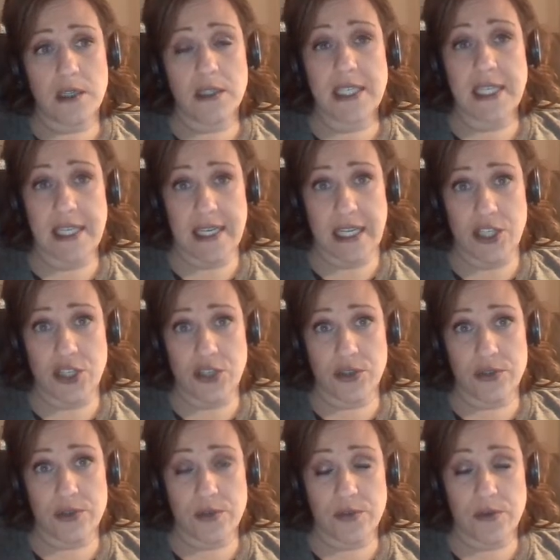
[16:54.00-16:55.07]

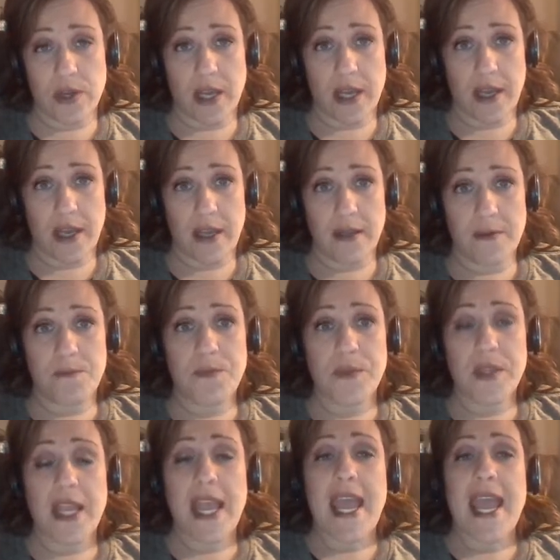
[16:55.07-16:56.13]
teenagers, okay?
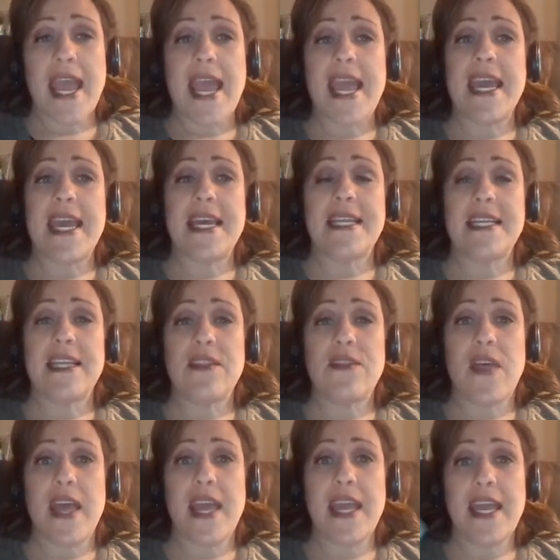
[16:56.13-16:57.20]
And
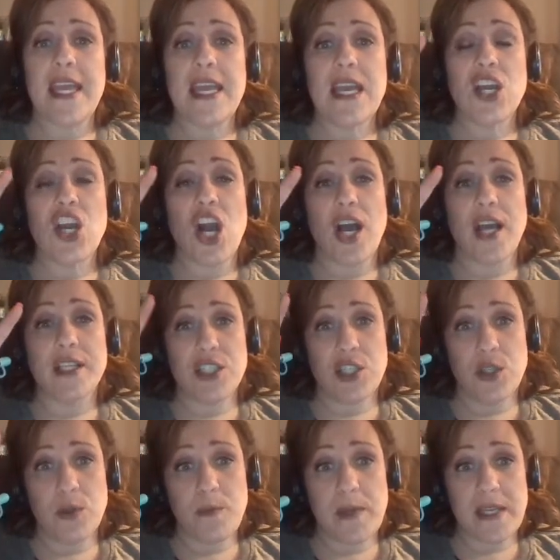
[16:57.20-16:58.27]
they got
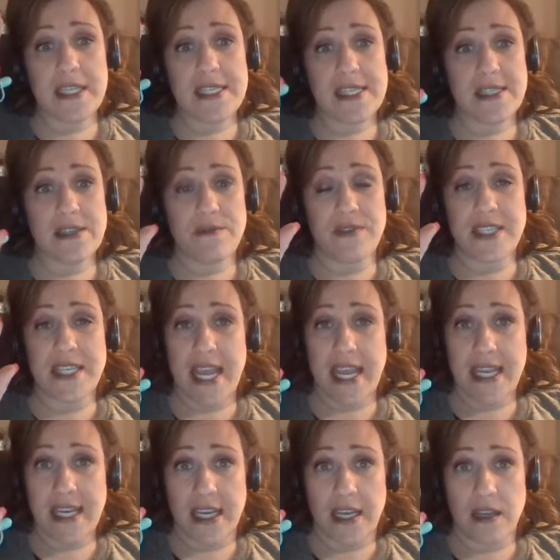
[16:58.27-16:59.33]
2 pieces of
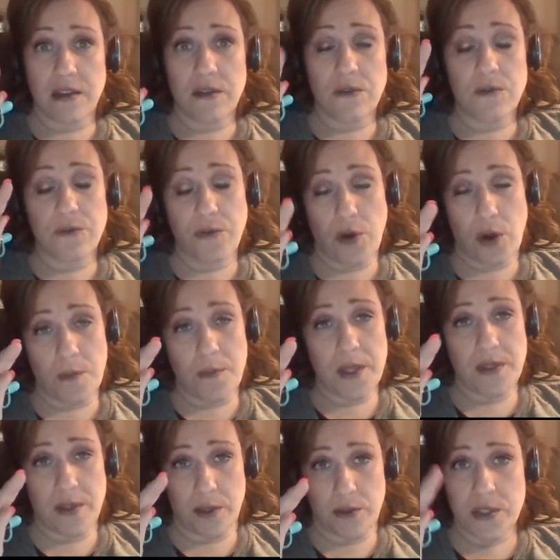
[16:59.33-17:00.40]
data from
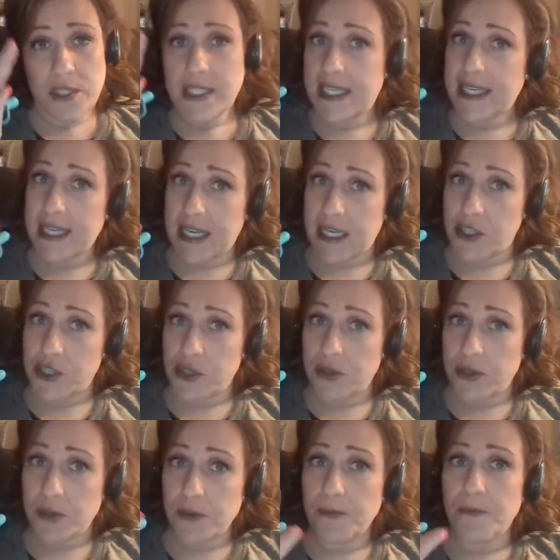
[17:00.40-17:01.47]
those
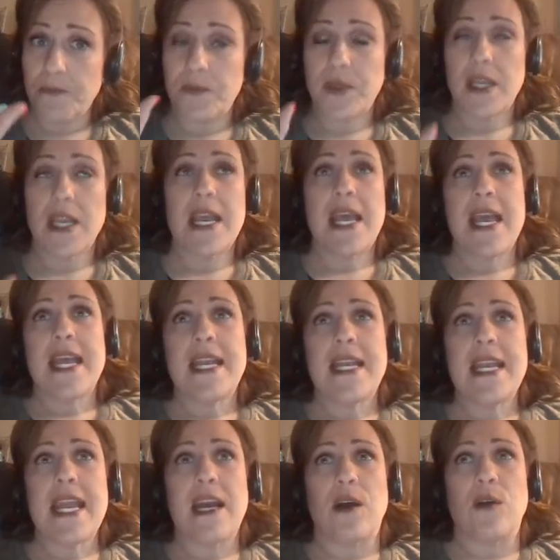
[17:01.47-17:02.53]
teenagers.
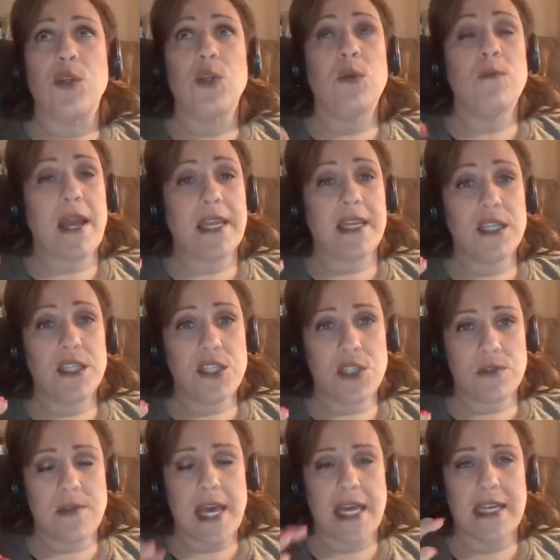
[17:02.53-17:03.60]
Now, you might can do
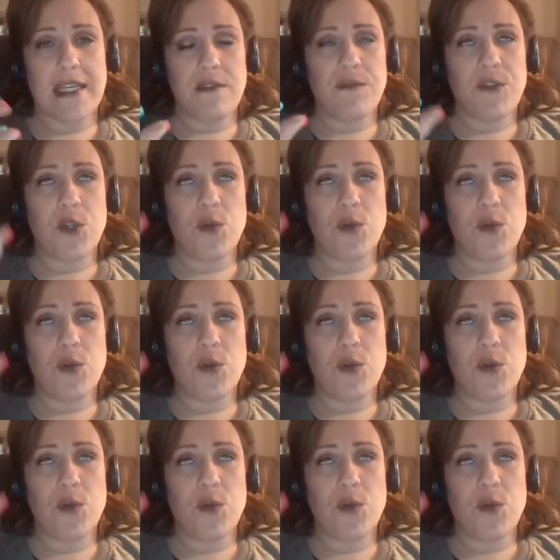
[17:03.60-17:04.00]
that if